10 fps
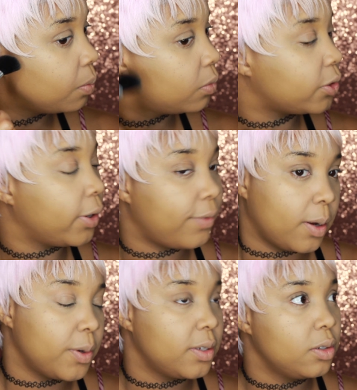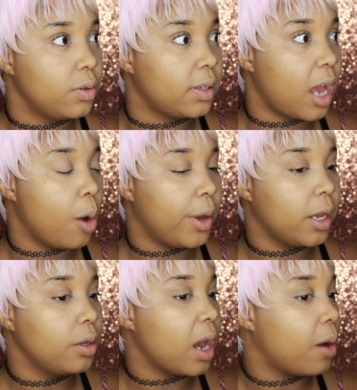So if I was to do it that
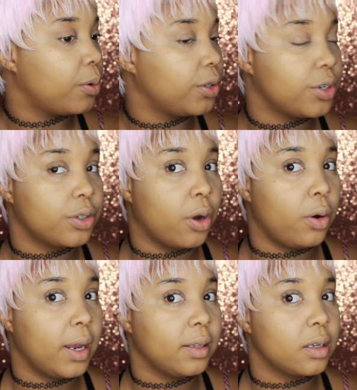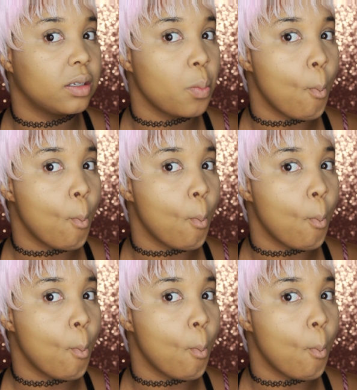way, I would just go like this.